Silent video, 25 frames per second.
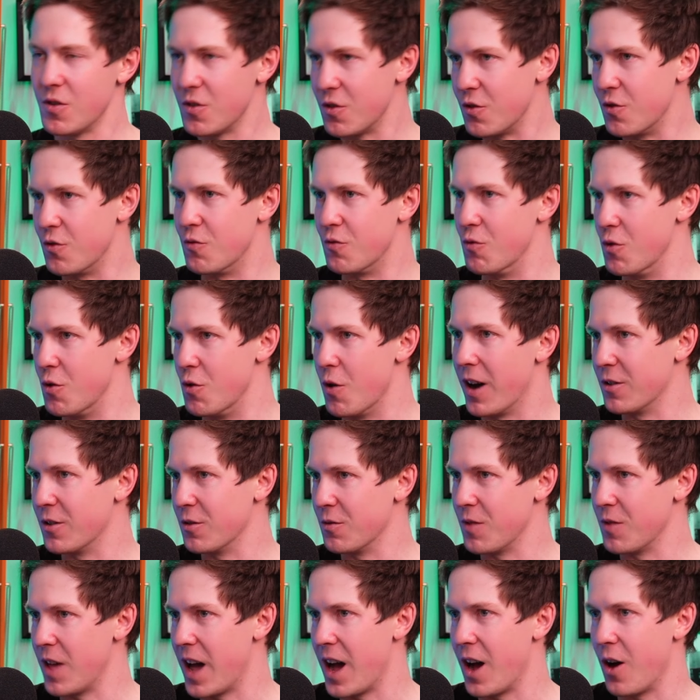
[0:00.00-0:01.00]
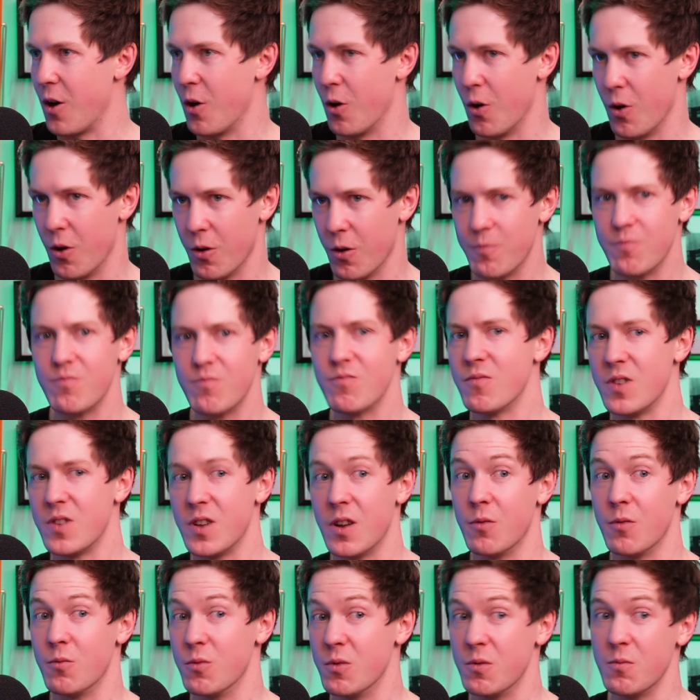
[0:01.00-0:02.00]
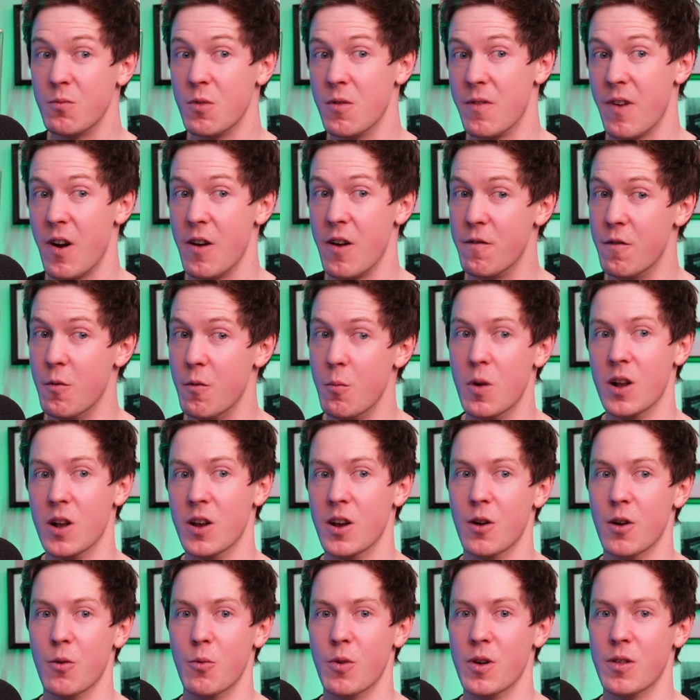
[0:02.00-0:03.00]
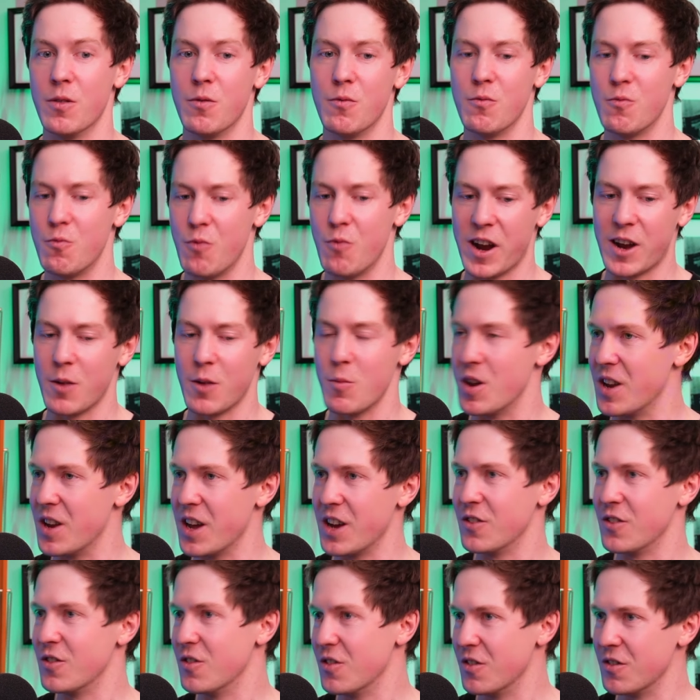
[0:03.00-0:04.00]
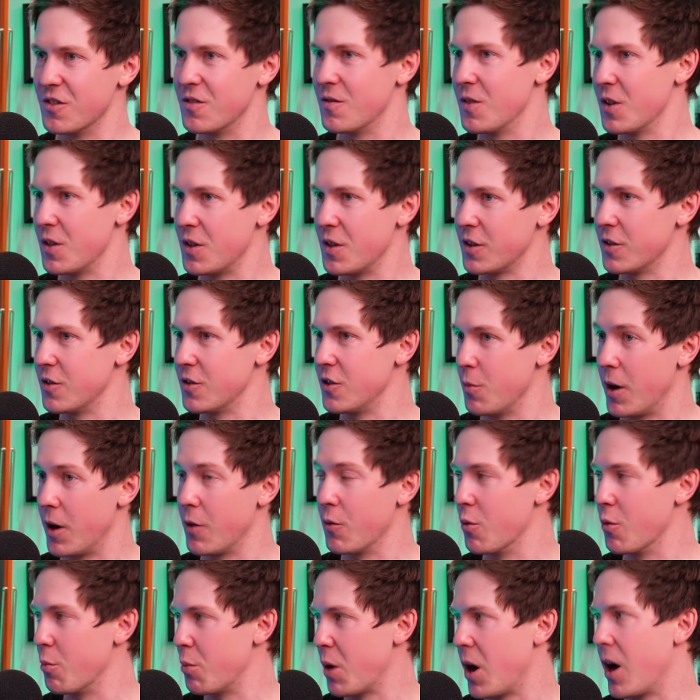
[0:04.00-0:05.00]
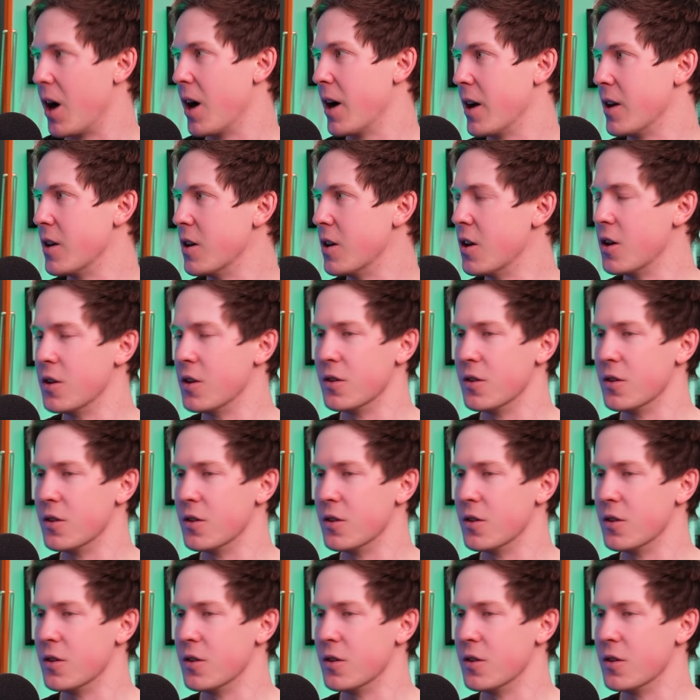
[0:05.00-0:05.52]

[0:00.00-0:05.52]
grew out of that, or we're very familiar with recommendations for things that you might want to buy.